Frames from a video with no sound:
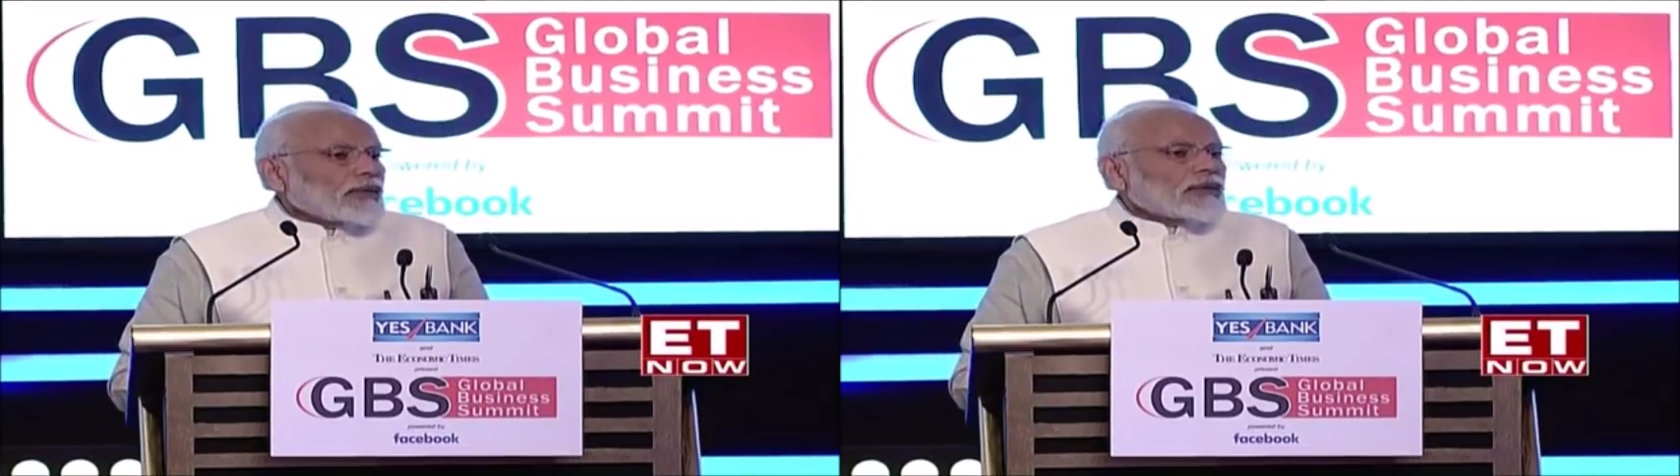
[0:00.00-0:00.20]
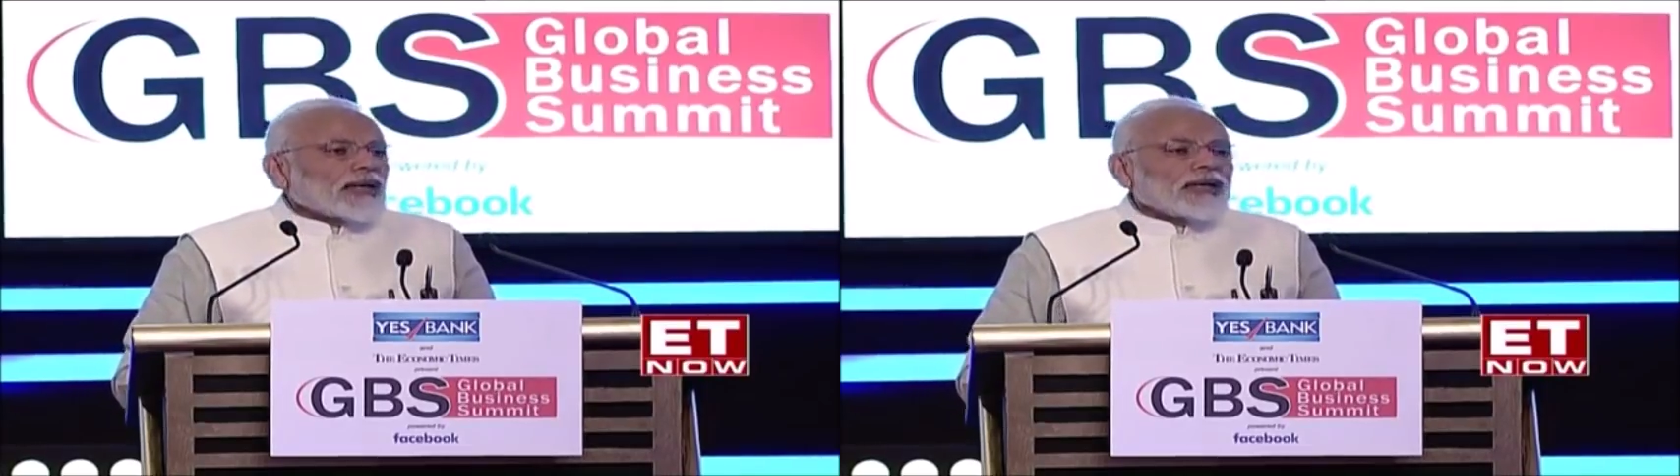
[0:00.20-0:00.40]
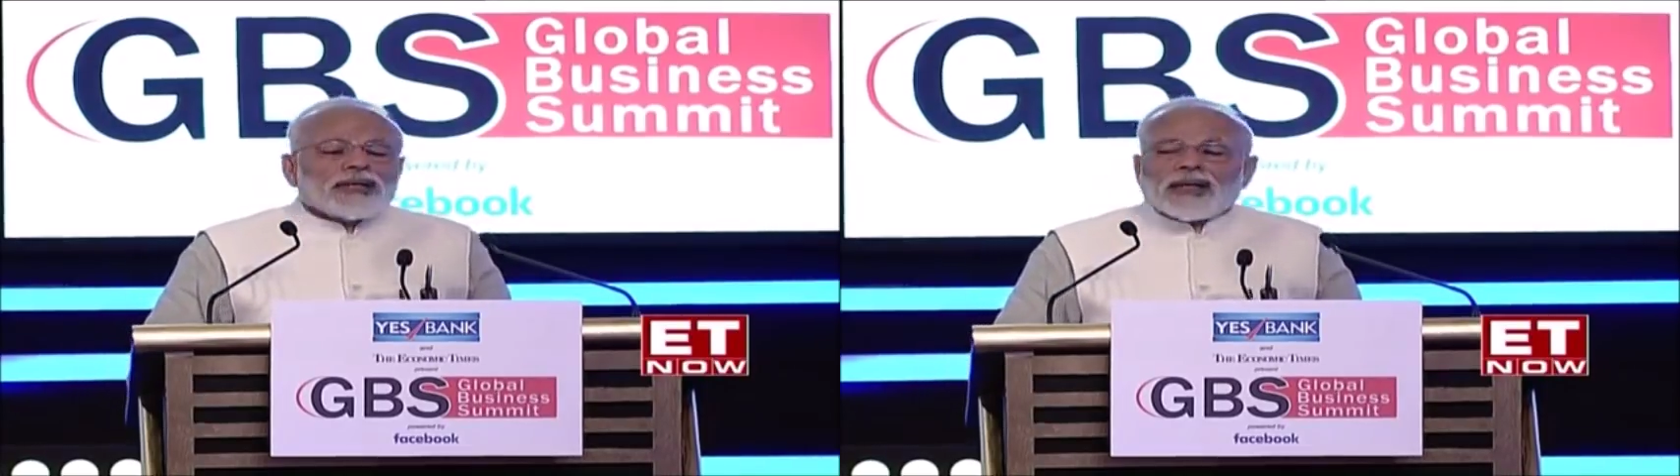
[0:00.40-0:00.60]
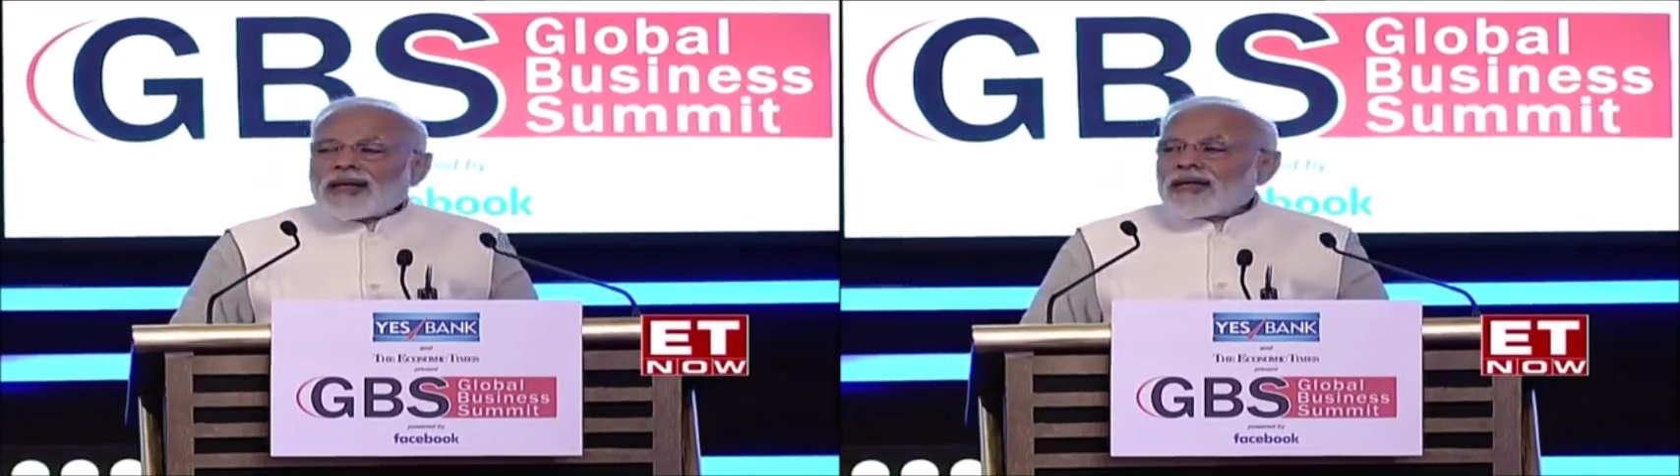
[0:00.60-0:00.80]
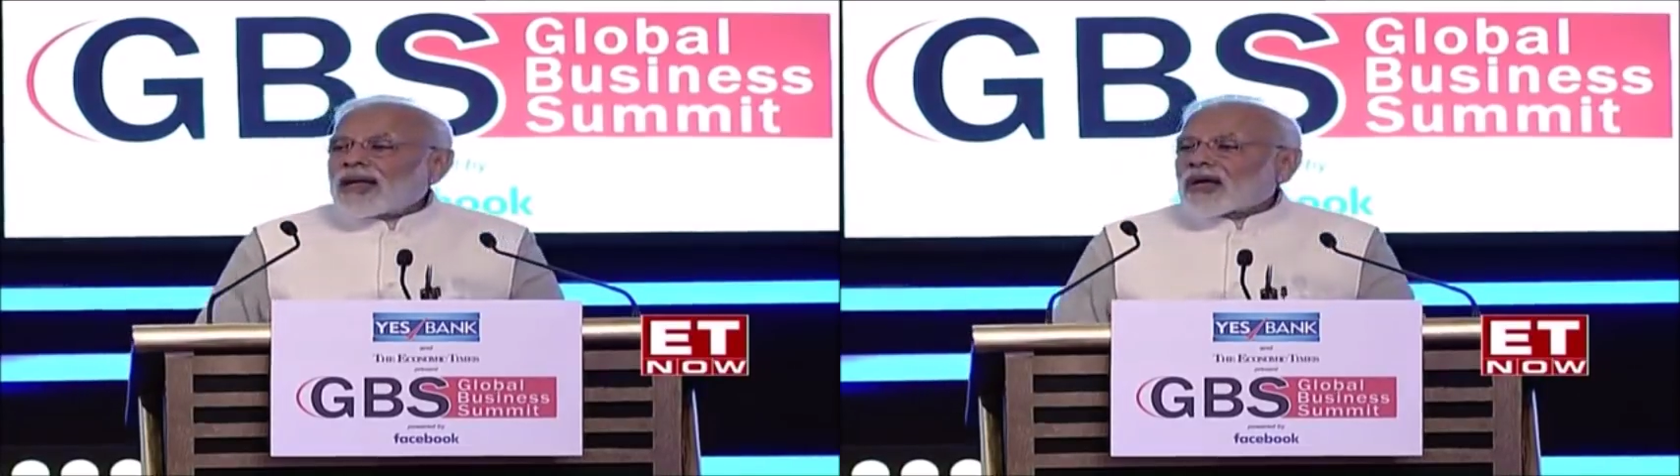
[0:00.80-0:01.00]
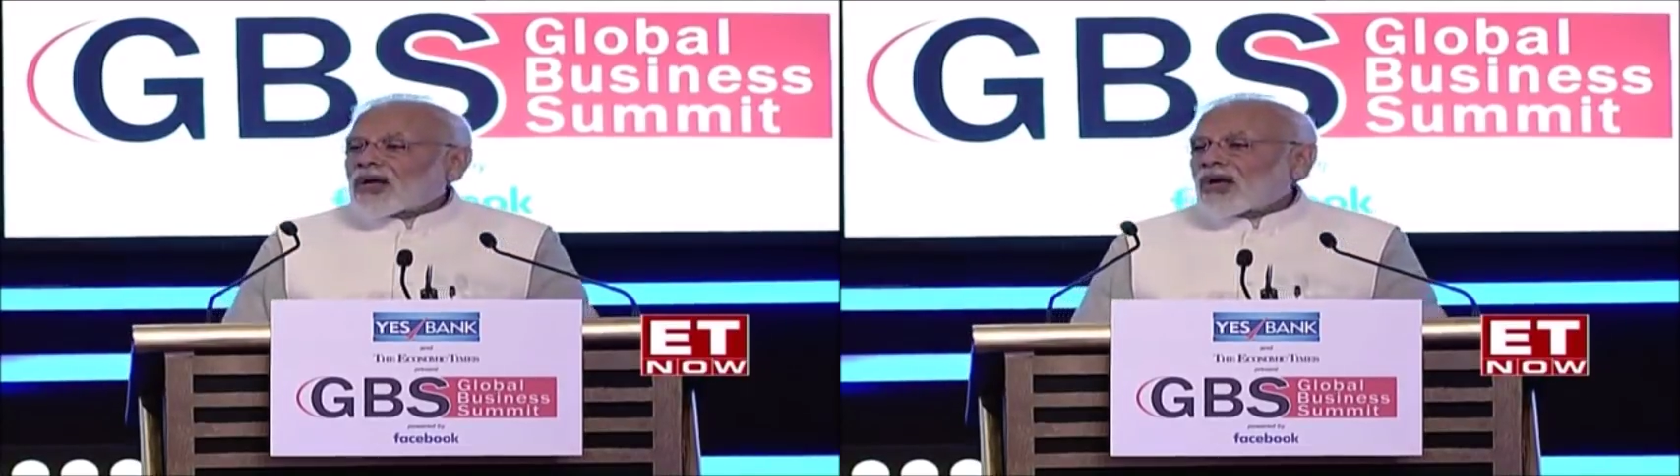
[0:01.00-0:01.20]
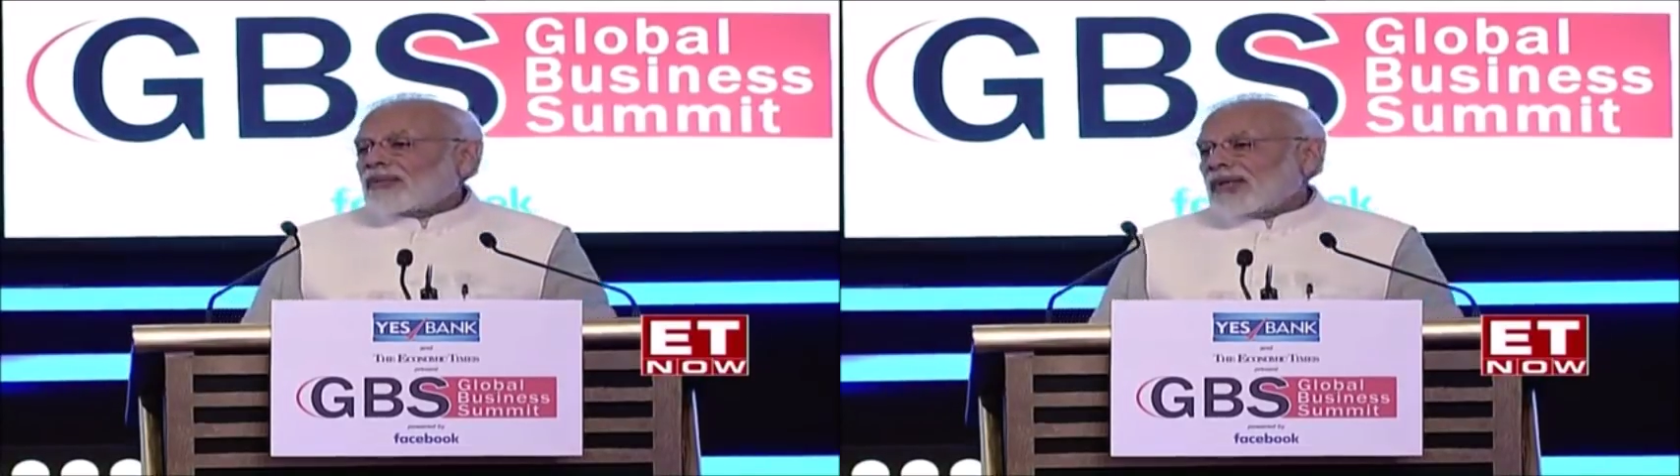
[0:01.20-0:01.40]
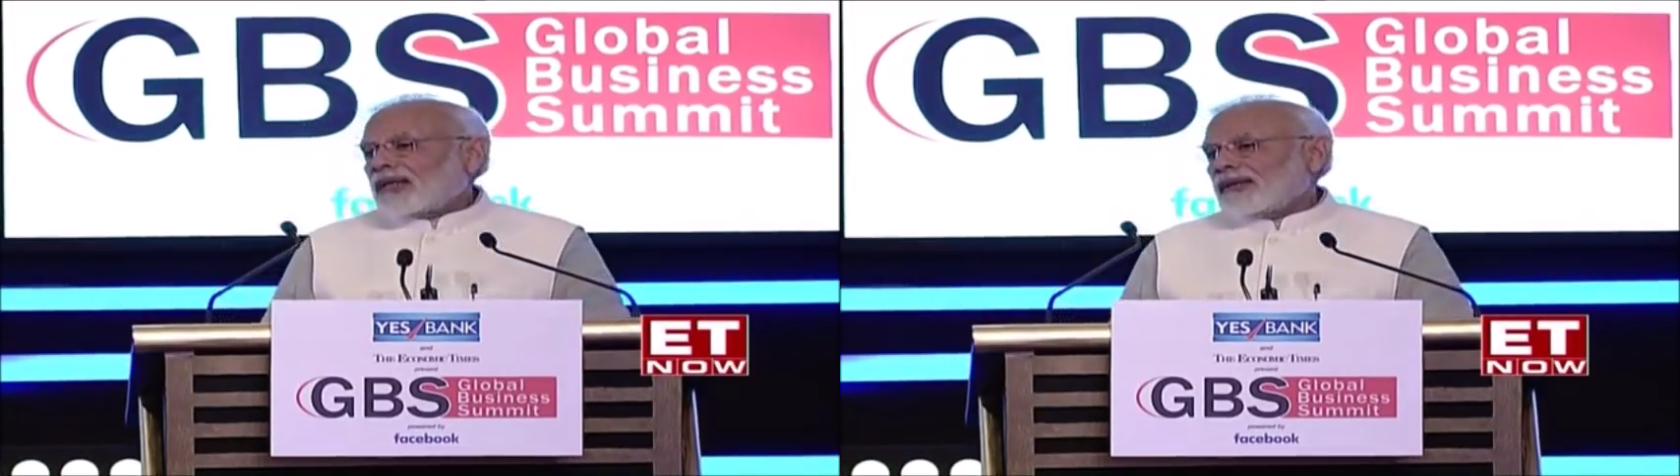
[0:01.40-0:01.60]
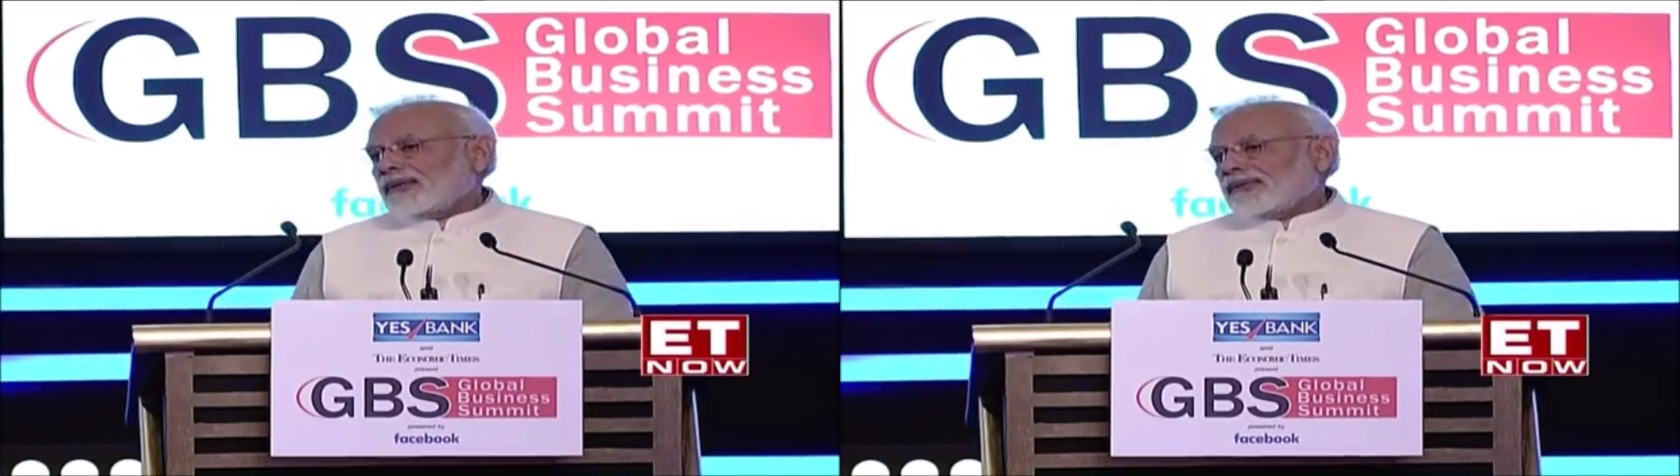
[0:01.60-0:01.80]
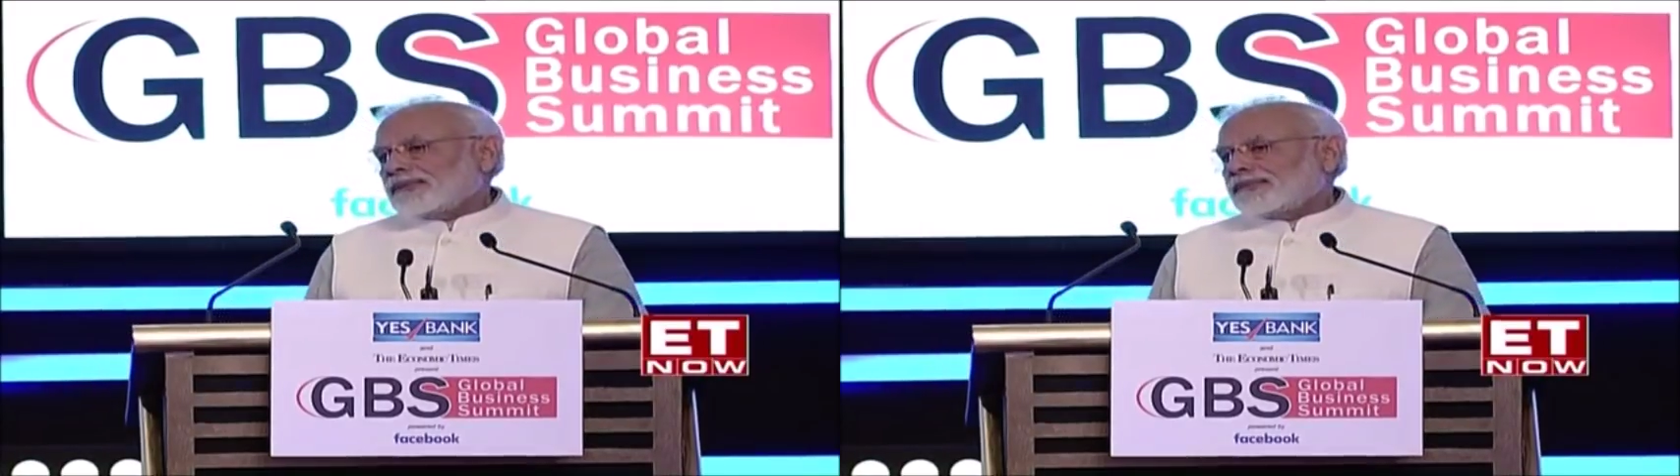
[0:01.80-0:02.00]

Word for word: The Indian economy